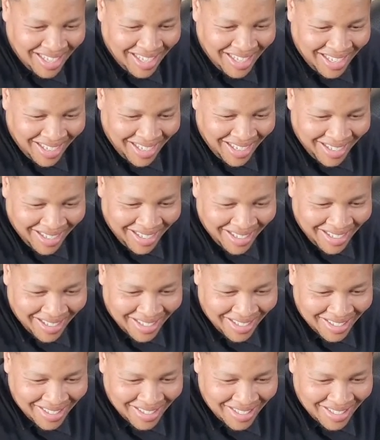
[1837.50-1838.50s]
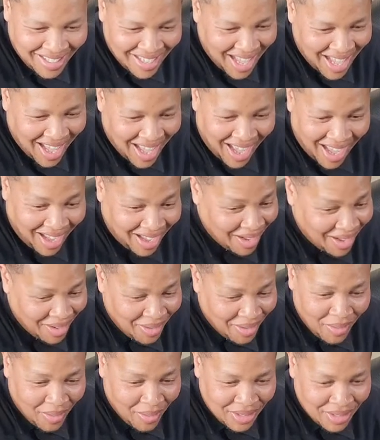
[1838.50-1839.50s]
I don't
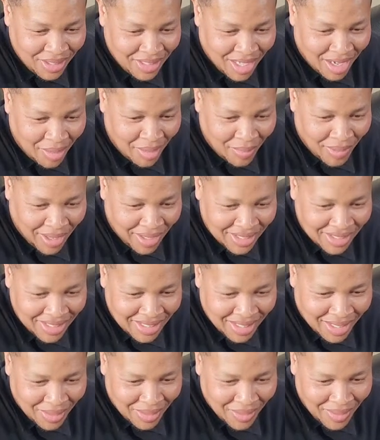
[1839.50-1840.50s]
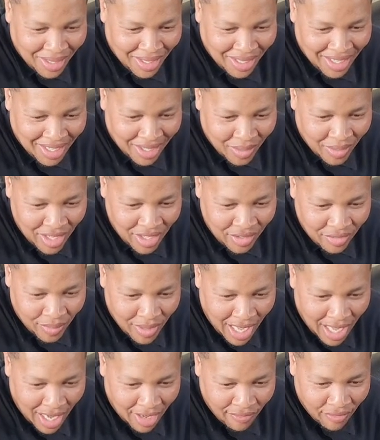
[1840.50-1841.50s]
know what you're talking about. So, greetings from
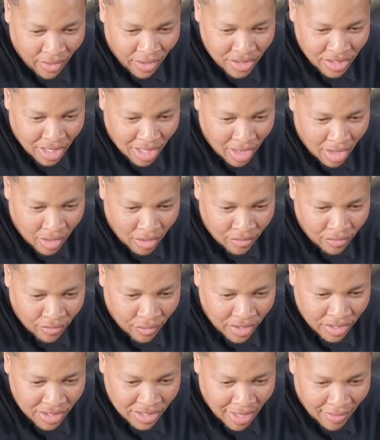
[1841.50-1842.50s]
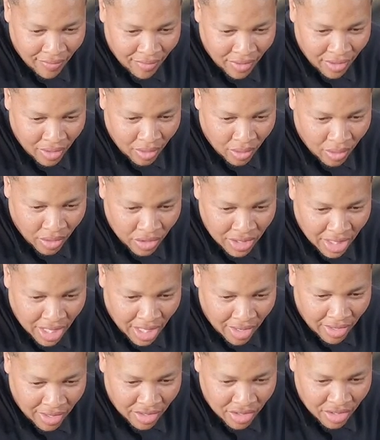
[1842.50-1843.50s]
California. Tall is 47 in Orange
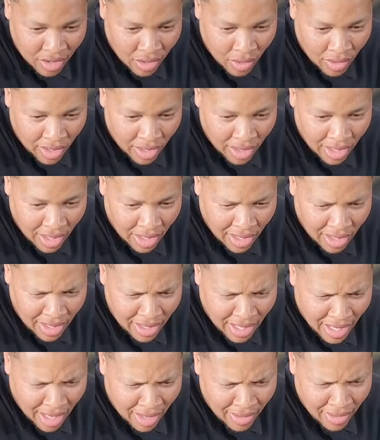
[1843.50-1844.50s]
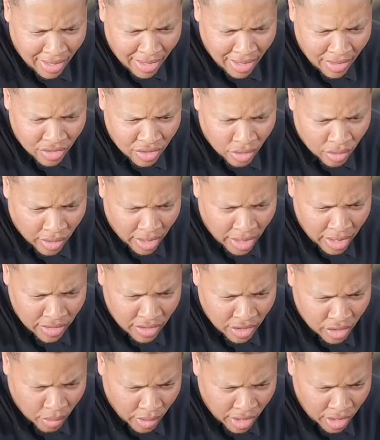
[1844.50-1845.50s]
County. It's snowing in LA County. It's crazy.
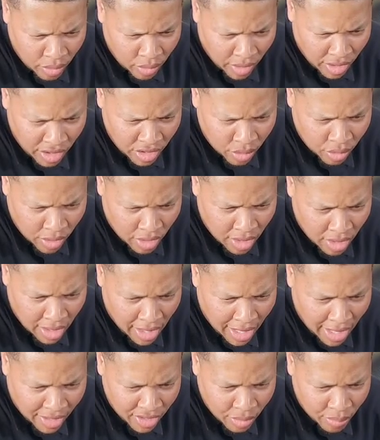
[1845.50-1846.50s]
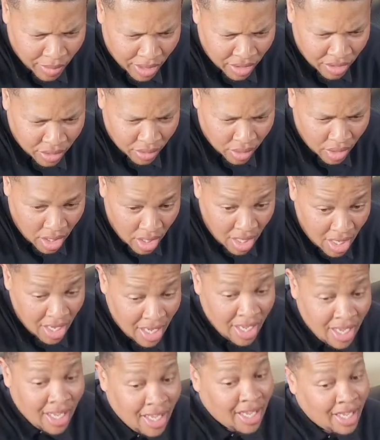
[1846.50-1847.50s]
2020 Street Live special.
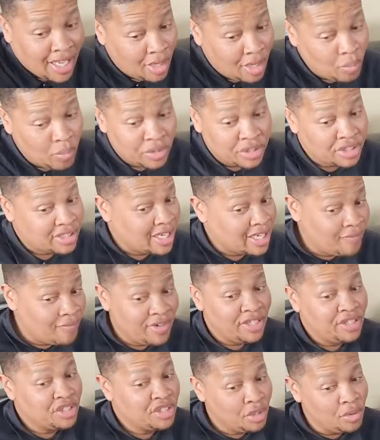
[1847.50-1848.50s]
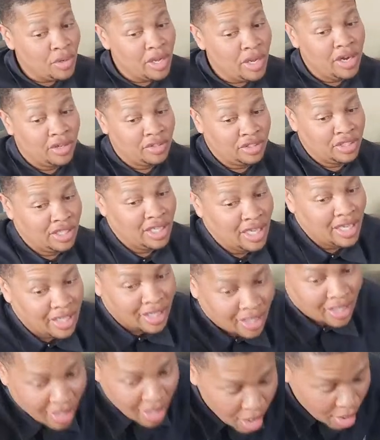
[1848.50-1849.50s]
It was 72 here today.
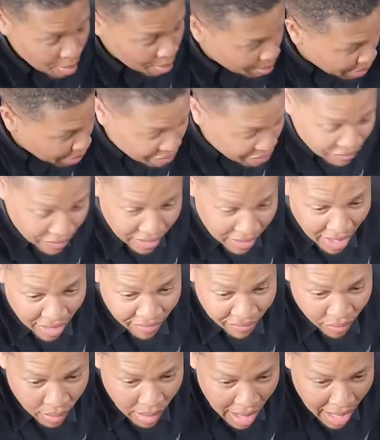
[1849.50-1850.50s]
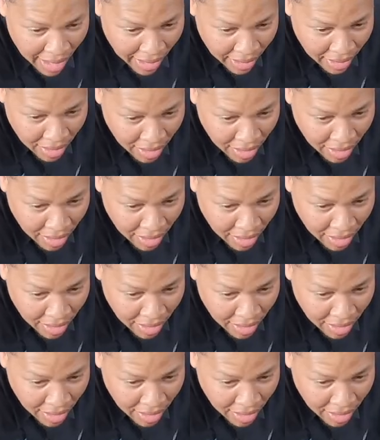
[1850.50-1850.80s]
Perfect day for riding.